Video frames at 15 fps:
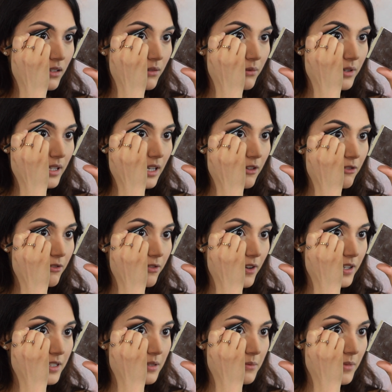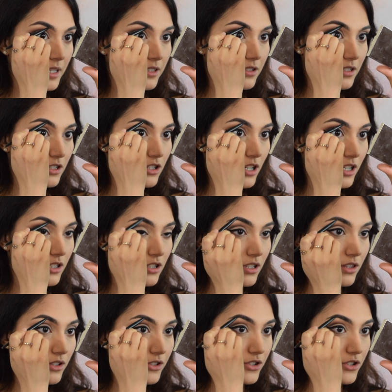without fundamentally changing their